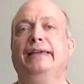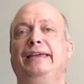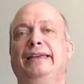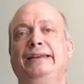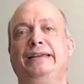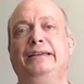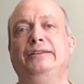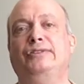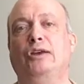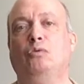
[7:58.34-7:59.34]
It
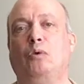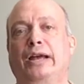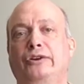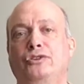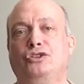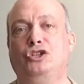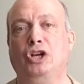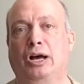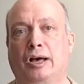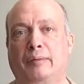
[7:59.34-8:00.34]
is a writer's
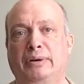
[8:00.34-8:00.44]
job